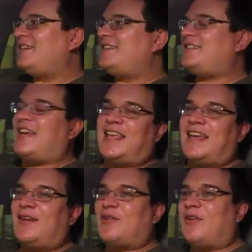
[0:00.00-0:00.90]
See, I
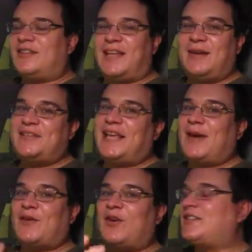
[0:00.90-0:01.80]
can't recall names, you
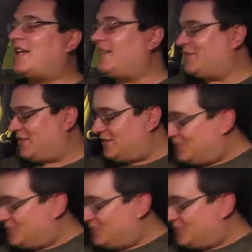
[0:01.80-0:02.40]
can't recall titles.